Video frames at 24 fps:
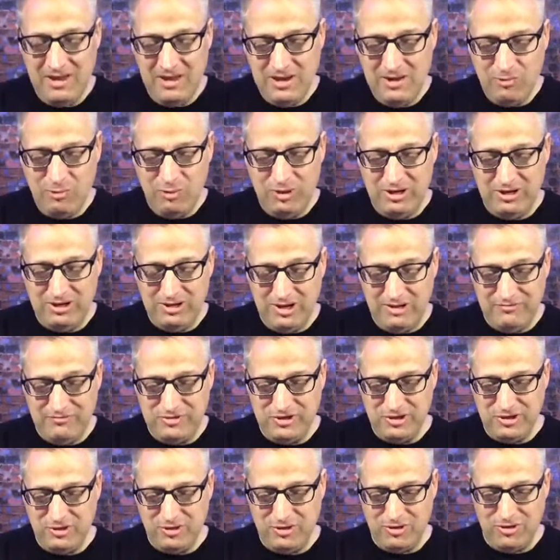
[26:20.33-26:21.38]
We love
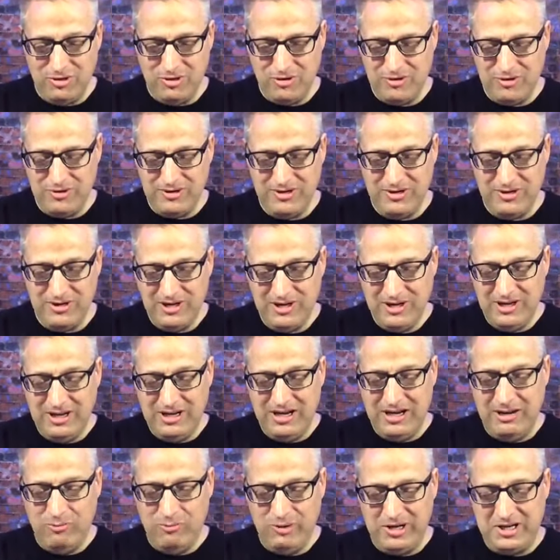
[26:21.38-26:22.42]
you, Lord.
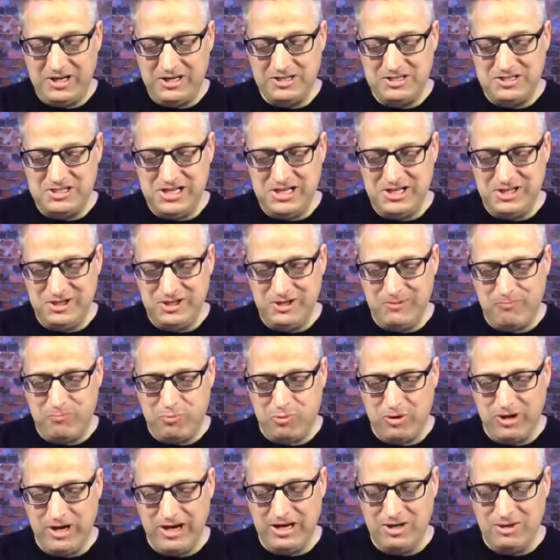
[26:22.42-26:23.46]
And we continue to
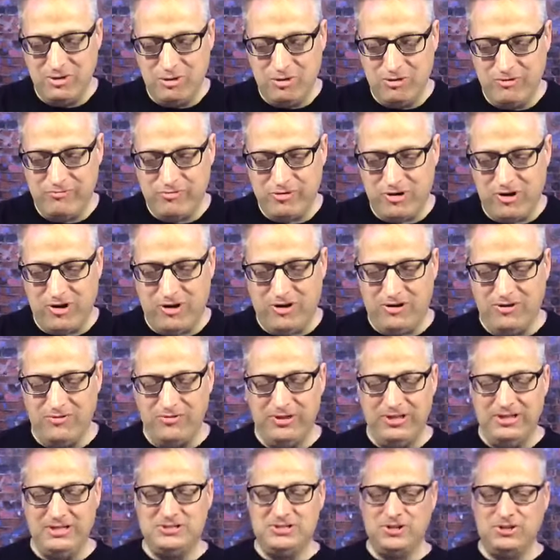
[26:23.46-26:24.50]
pray, Lord, for all
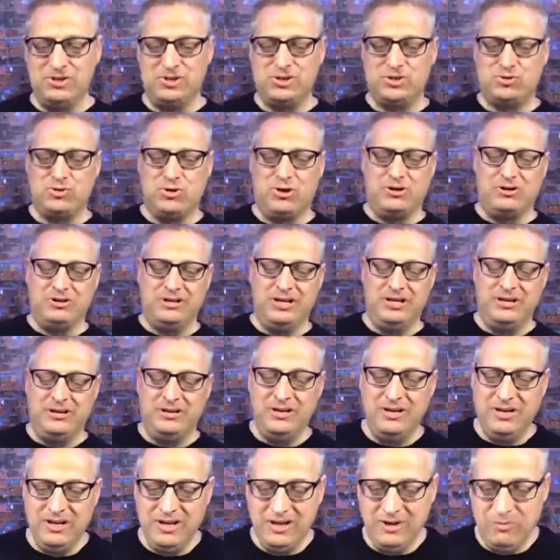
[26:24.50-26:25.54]
these that are struggling
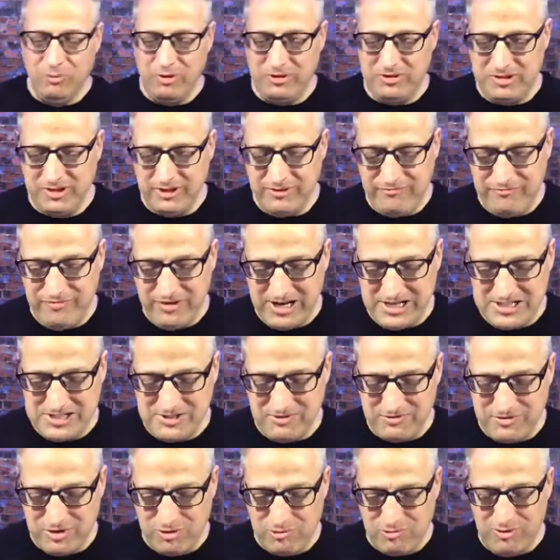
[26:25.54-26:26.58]
with the effects
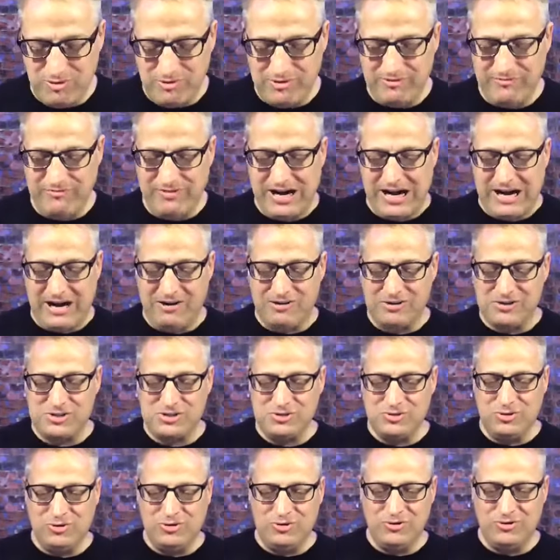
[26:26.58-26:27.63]
of coronavirus,
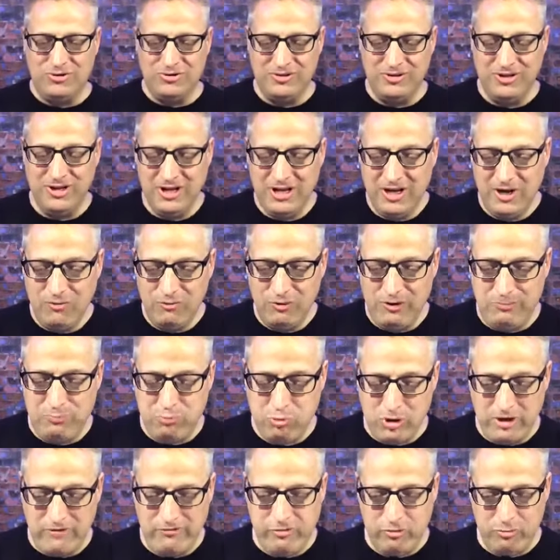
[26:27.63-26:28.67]
Lord. We
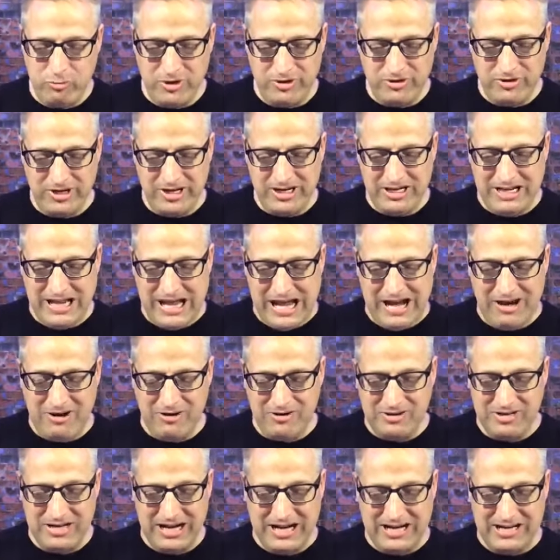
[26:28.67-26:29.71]
pray for Brother Eli
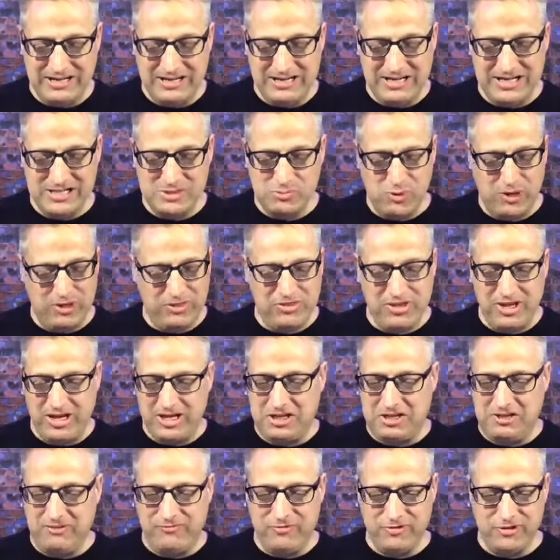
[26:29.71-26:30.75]
Hernandez. We
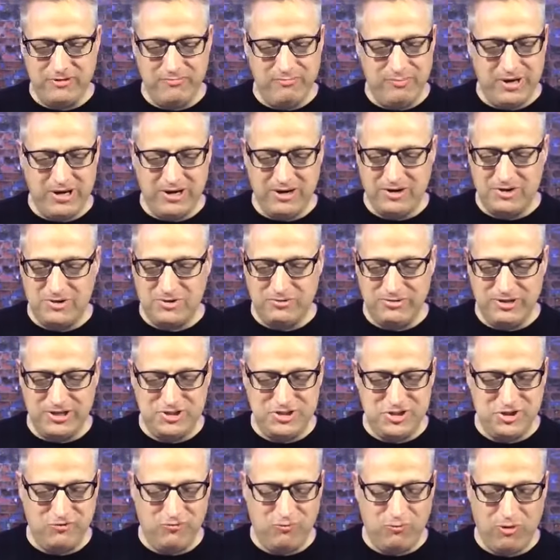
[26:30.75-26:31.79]
thank you for the miracle
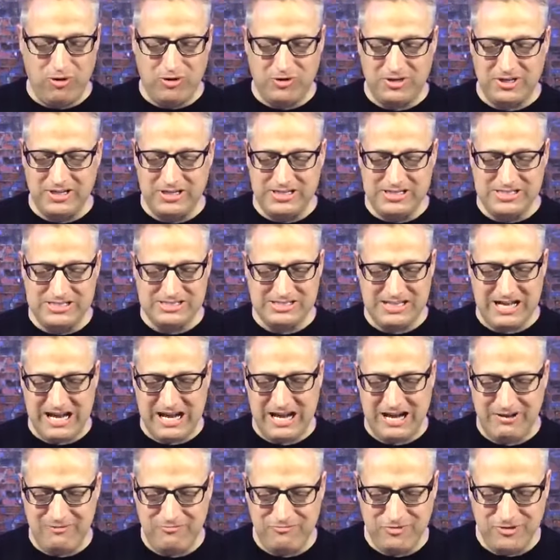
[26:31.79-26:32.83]
that you worked in his
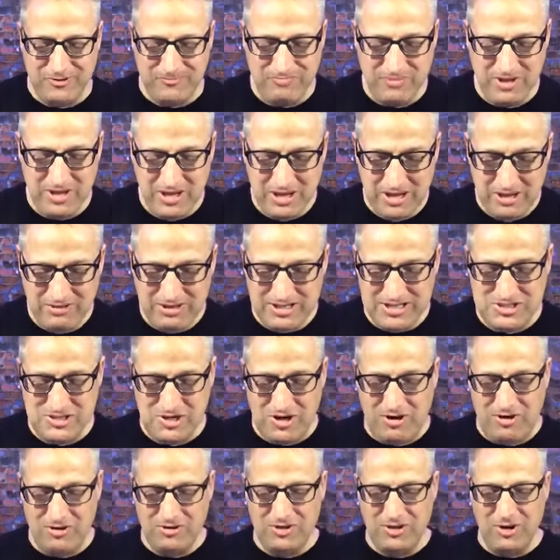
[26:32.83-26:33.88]
life, uh, this
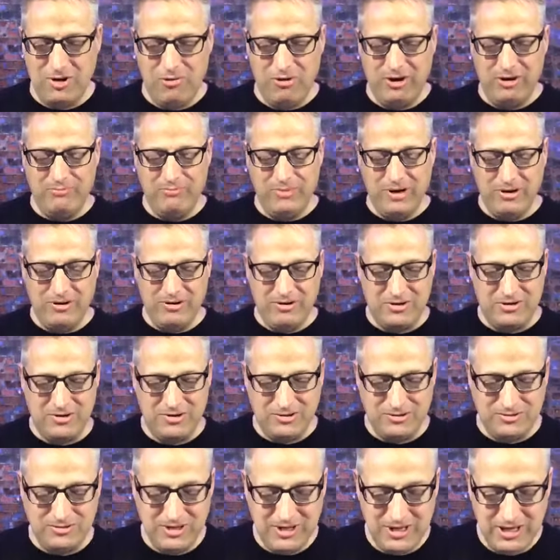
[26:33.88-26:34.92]
ongoing
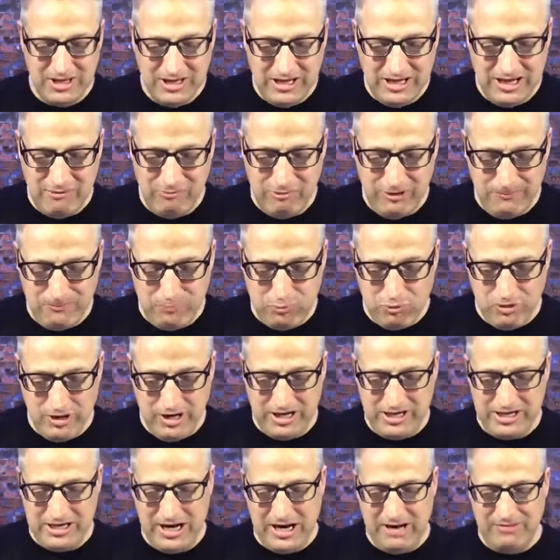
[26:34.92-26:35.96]
miracle. And we pray,
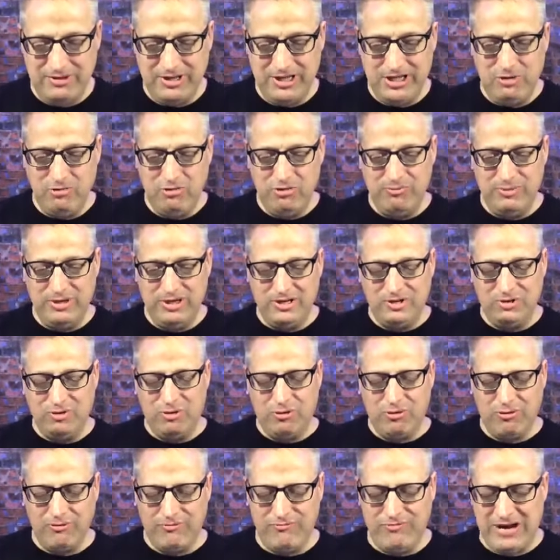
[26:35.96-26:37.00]
God, that you would be
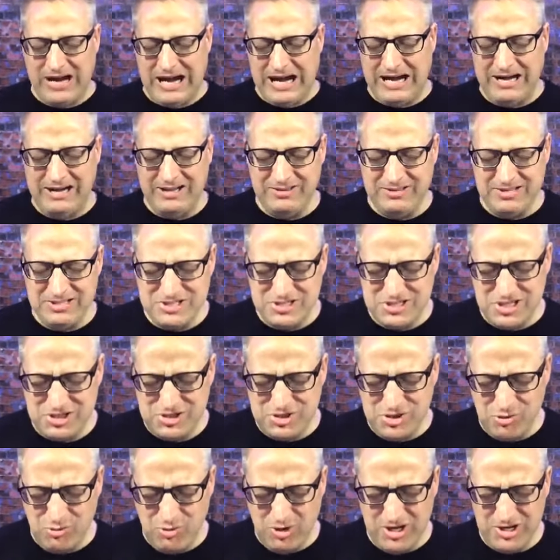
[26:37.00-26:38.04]
glorified in this
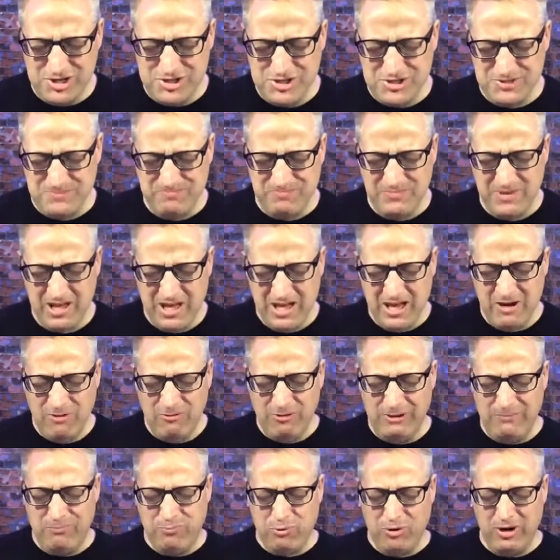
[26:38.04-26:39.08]
situation.
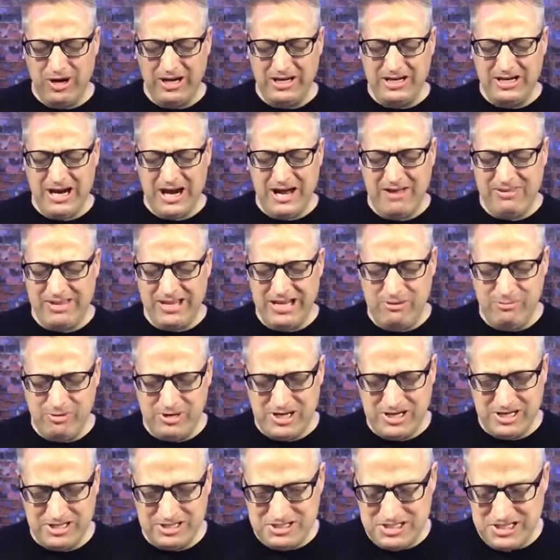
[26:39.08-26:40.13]
We pray, God, that he would
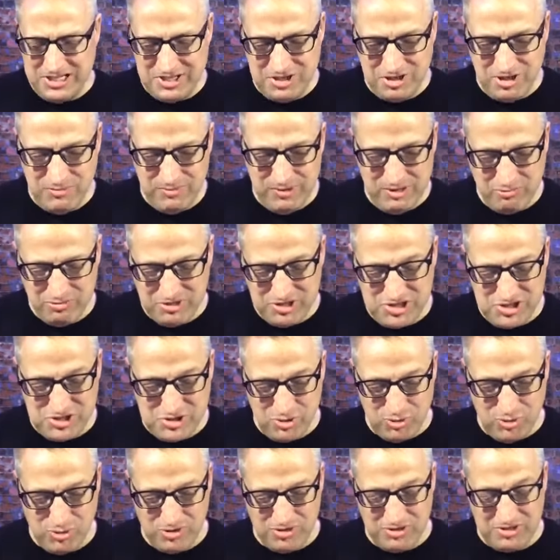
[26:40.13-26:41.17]
continue to be
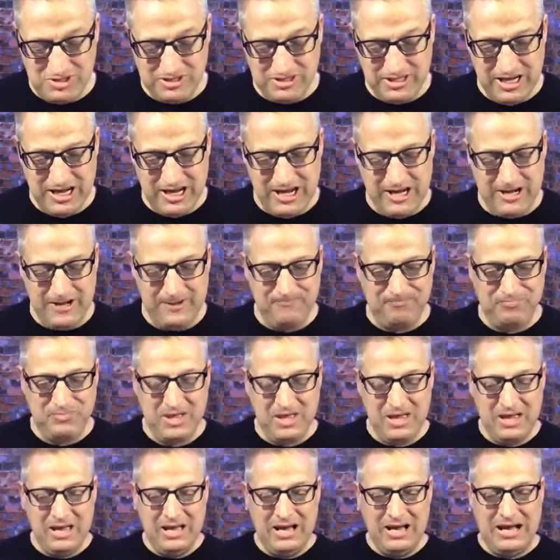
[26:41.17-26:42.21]
restored today.
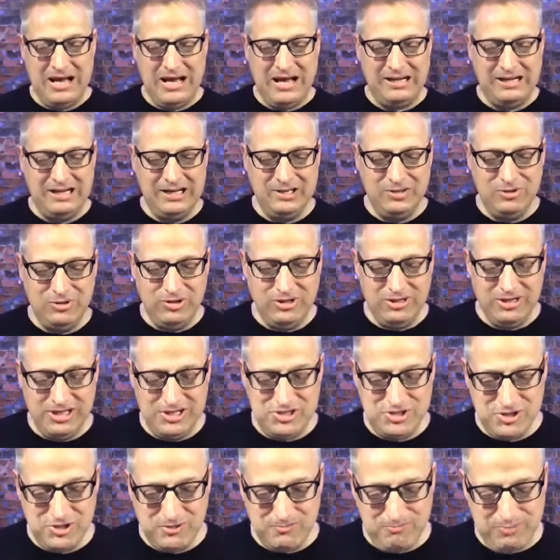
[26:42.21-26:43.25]
Hallelujah.
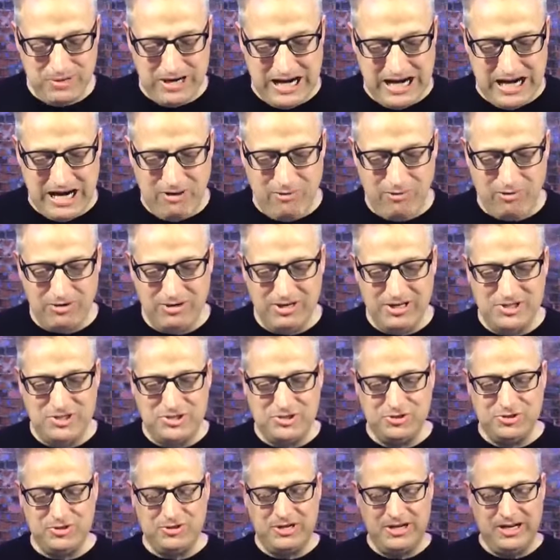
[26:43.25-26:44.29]
Let your power, let
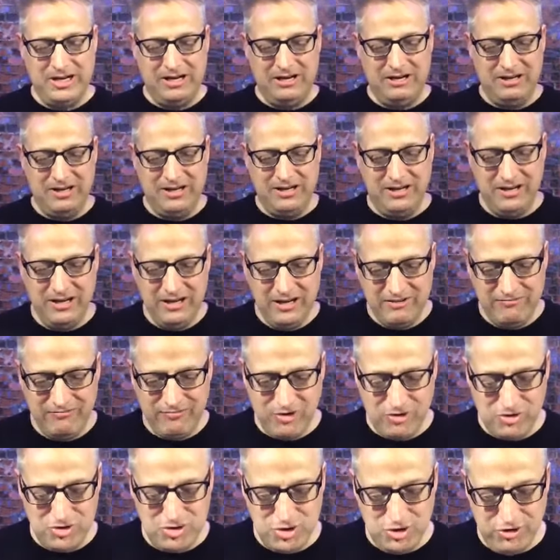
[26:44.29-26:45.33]
your healing
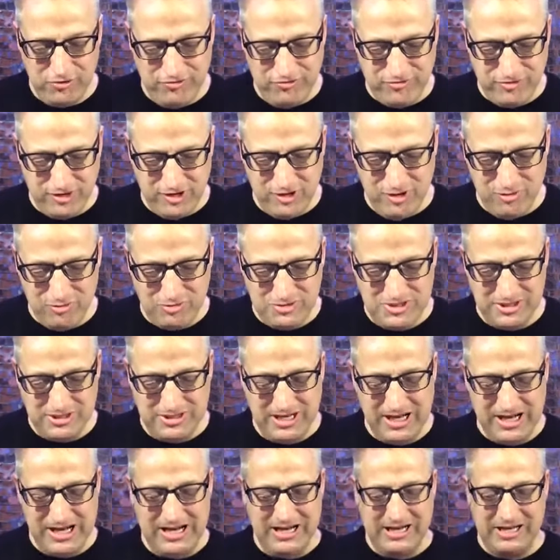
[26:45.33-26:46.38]
virtue flow
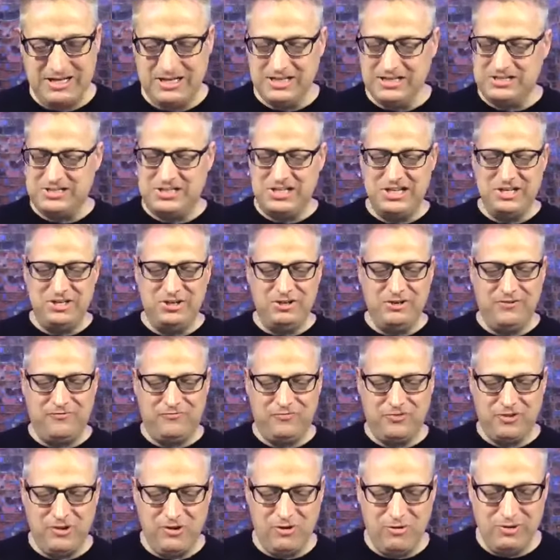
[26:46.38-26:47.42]
today and continue to
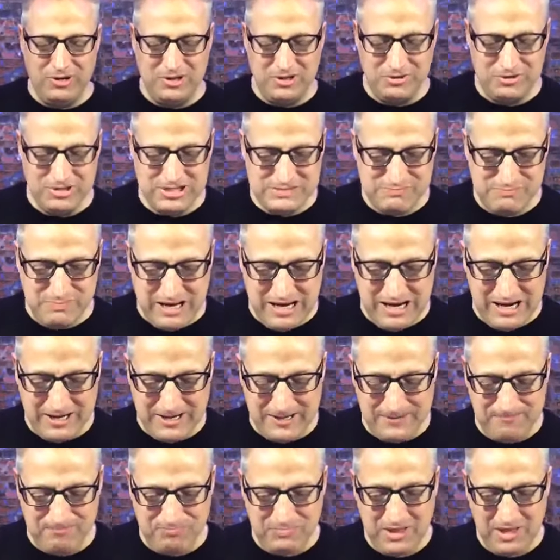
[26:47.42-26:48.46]
flow into his body.